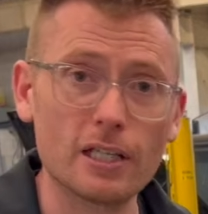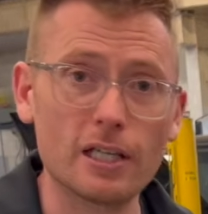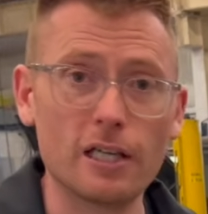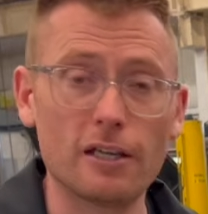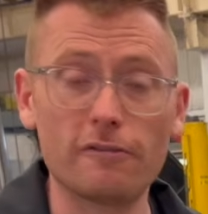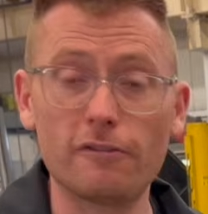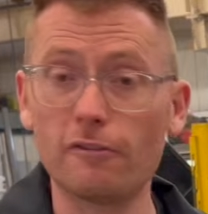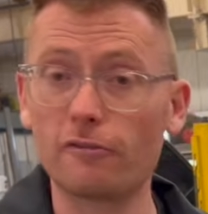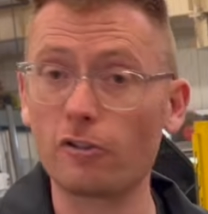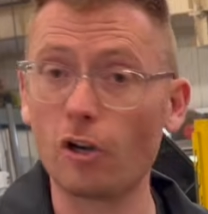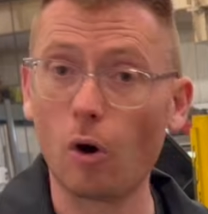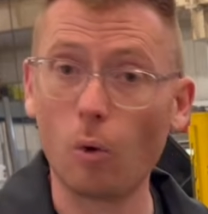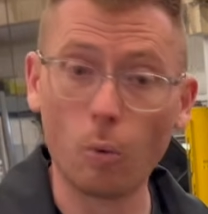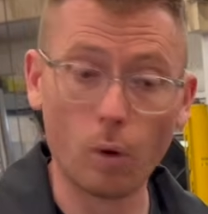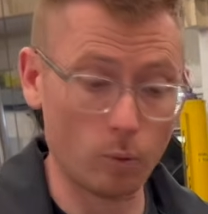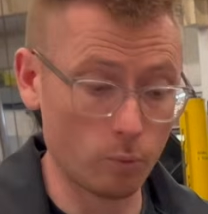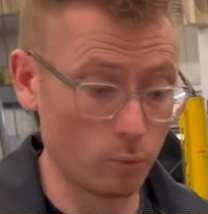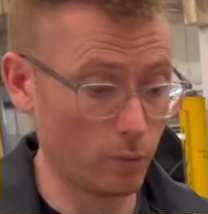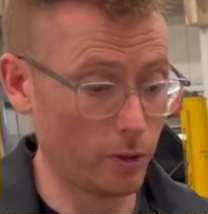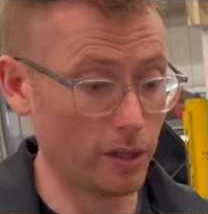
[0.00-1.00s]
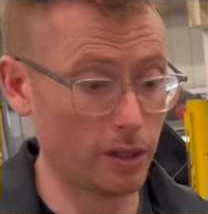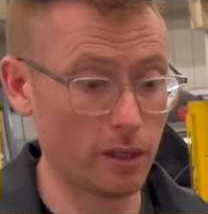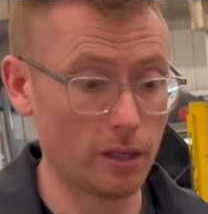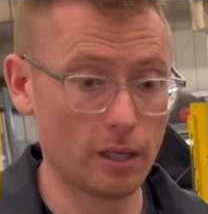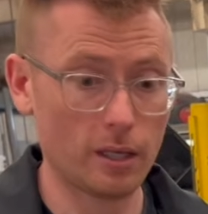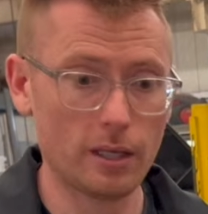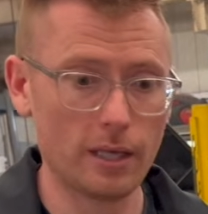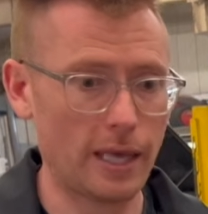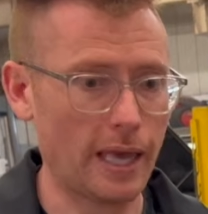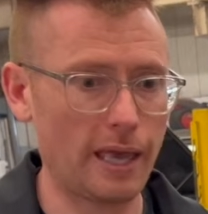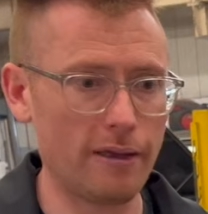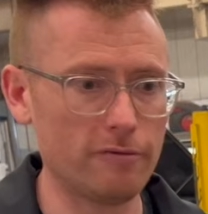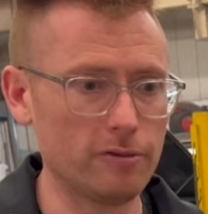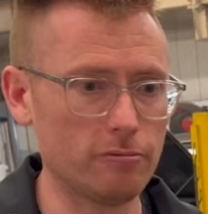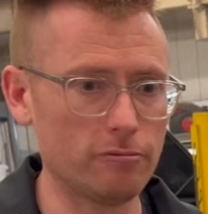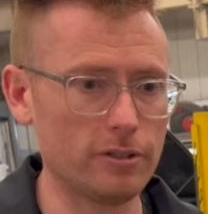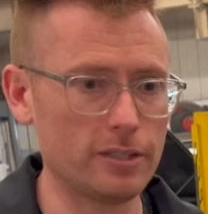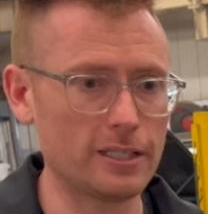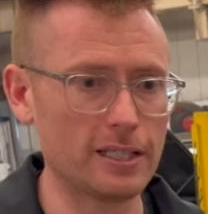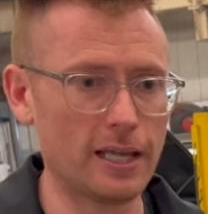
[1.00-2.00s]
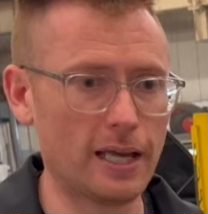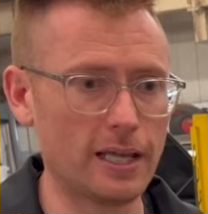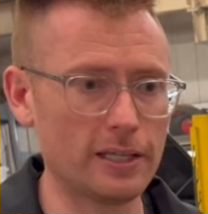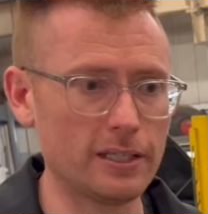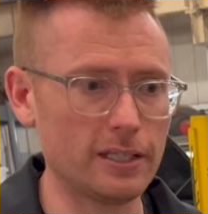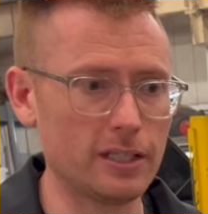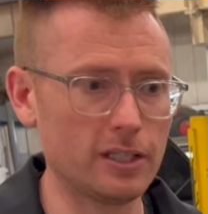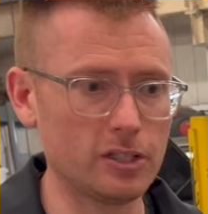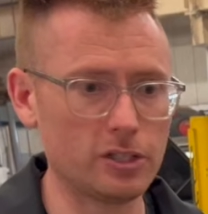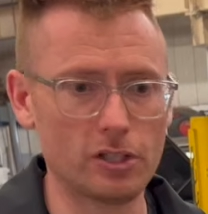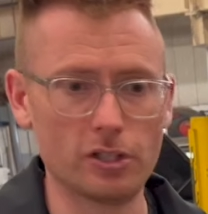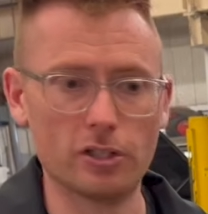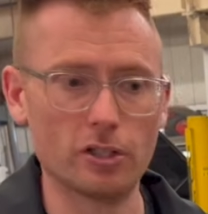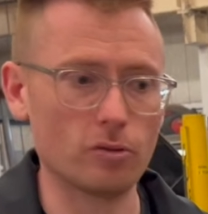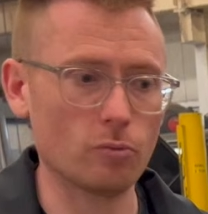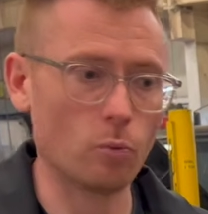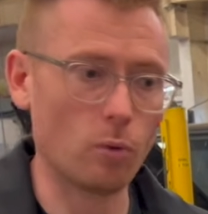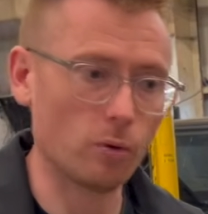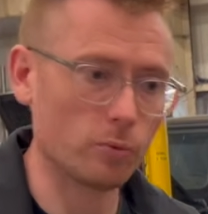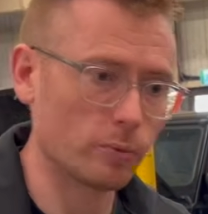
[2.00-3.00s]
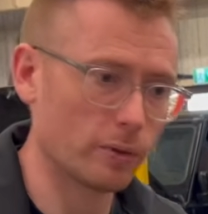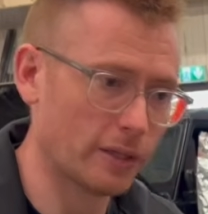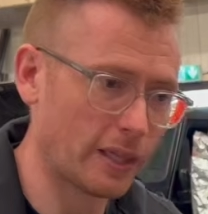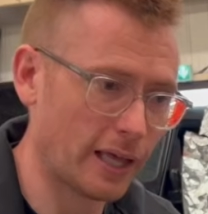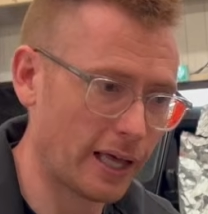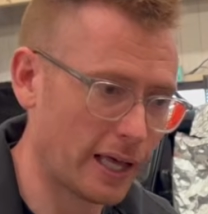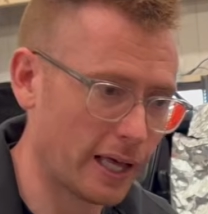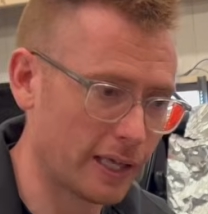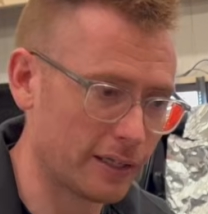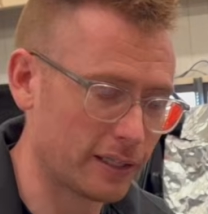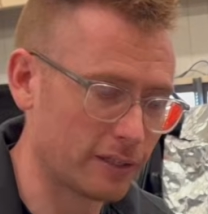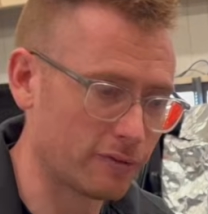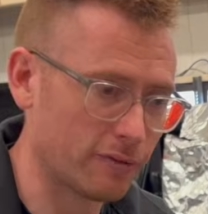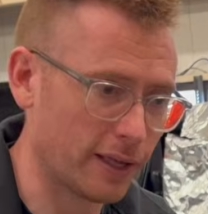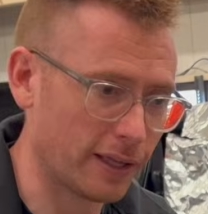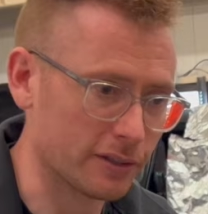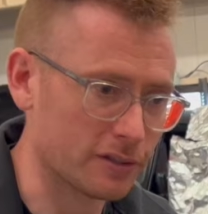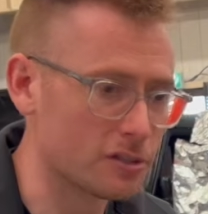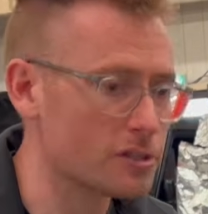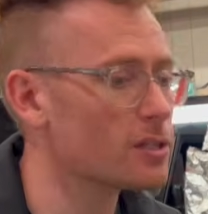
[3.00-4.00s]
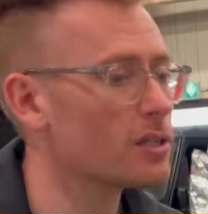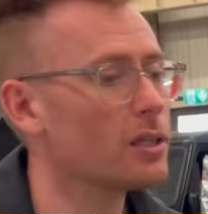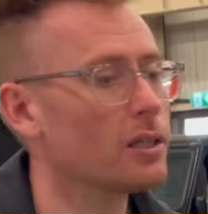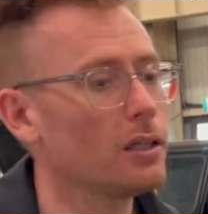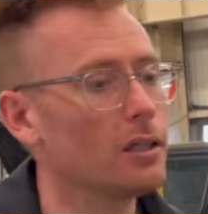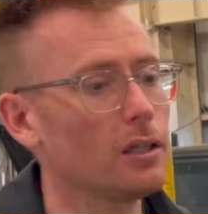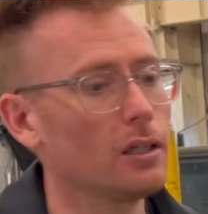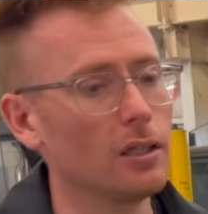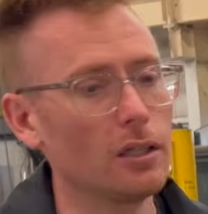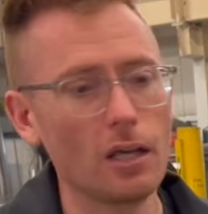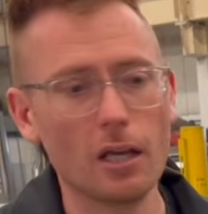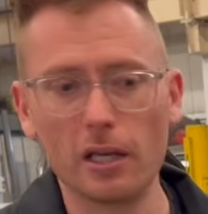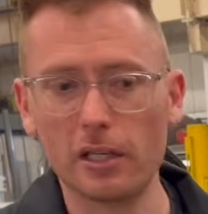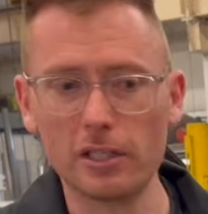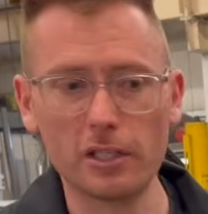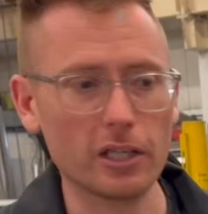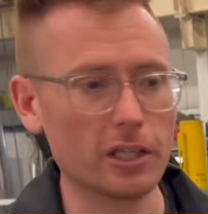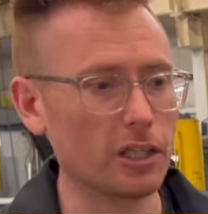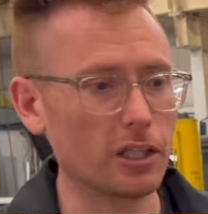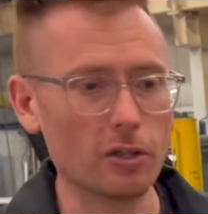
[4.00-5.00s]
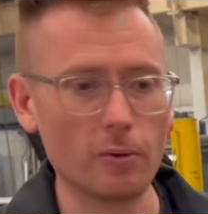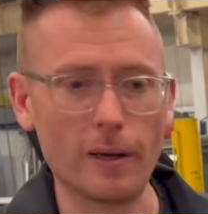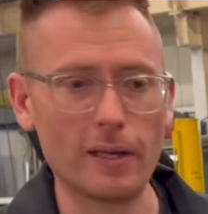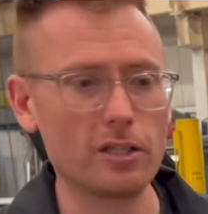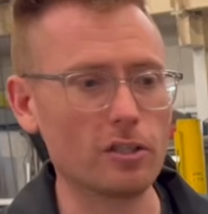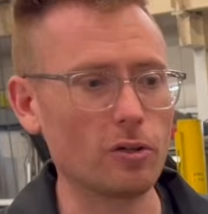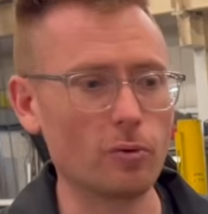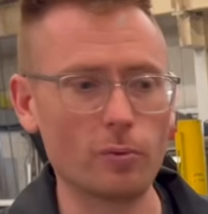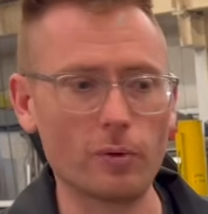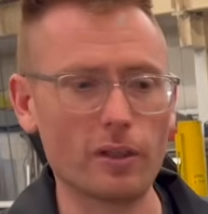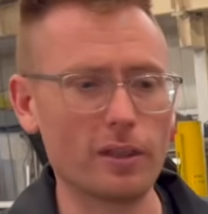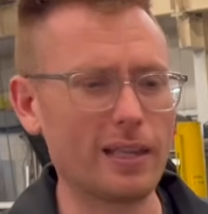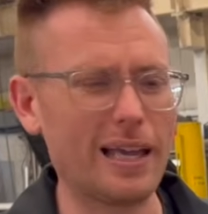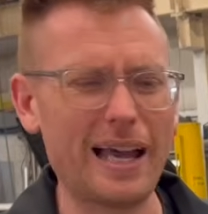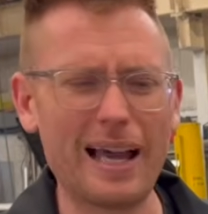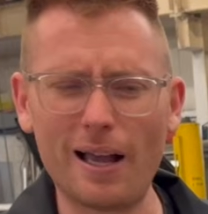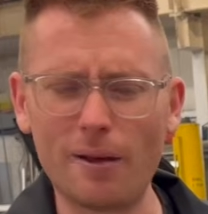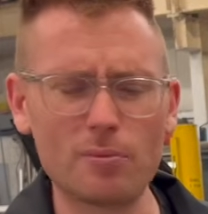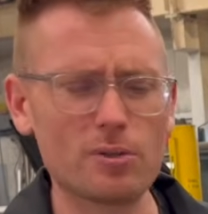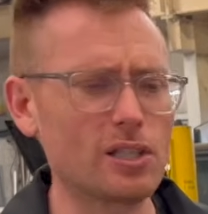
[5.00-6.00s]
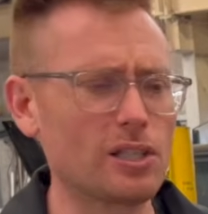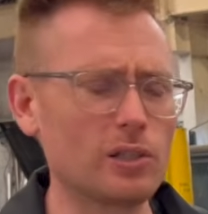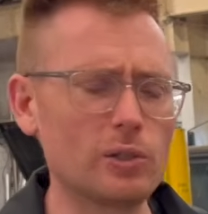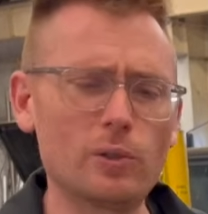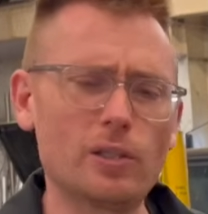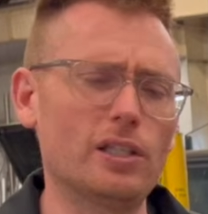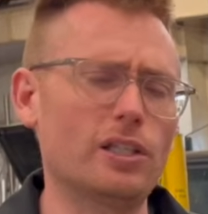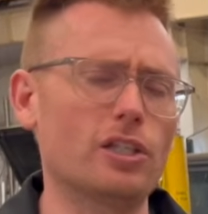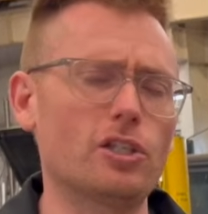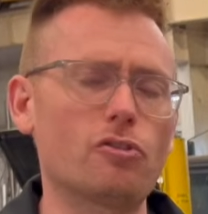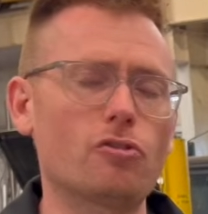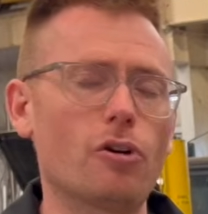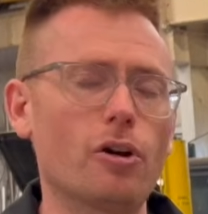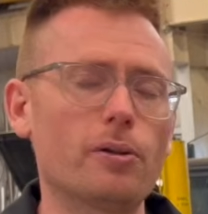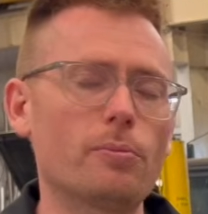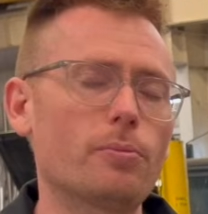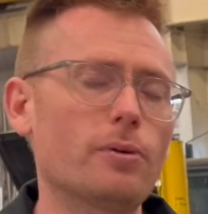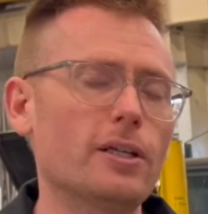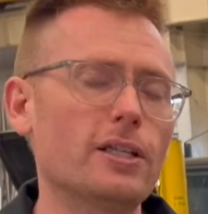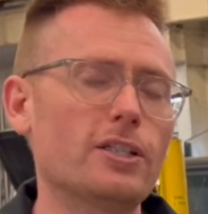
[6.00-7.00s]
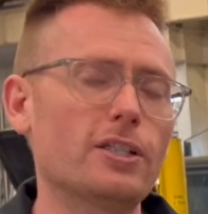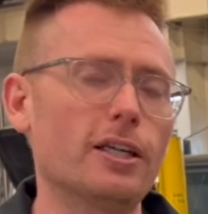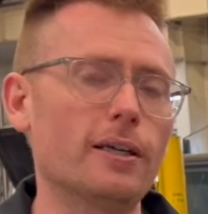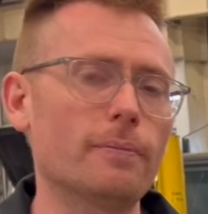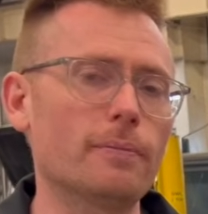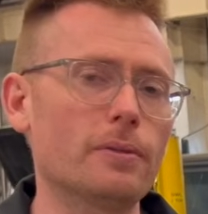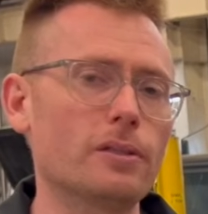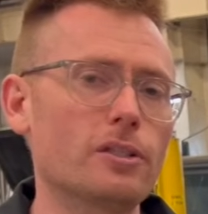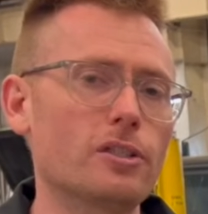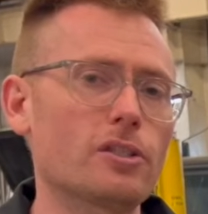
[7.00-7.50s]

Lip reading: If you've got one with heavy retardation and one with hard advance, you're going to end up with absolutely destroyed pre-chambers.